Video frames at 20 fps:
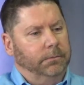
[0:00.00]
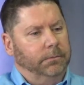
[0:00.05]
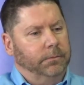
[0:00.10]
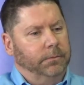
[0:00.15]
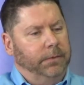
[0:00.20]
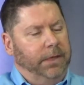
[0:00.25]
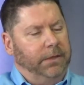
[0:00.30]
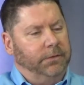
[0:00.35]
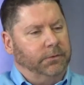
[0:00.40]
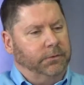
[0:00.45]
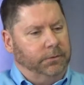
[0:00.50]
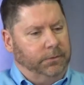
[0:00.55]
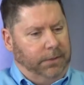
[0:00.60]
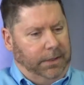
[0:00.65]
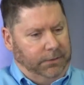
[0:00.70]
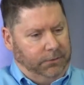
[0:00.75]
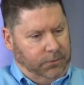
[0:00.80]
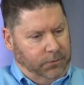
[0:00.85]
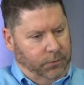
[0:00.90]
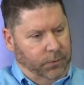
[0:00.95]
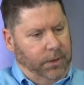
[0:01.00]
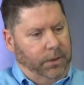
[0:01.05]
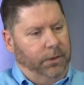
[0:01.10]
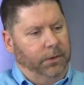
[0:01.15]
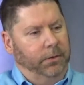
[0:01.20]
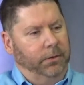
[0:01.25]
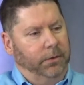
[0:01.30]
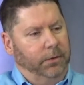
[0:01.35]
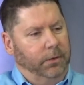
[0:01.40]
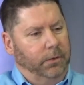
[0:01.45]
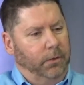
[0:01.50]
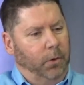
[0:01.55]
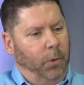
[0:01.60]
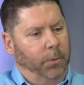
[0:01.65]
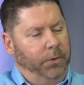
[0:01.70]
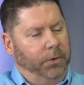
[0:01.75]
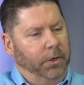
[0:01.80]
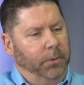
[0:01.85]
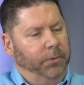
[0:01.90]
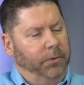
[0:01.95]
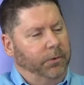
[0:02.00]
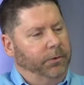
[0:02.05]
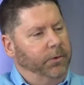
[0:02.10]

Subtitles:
that's opened up the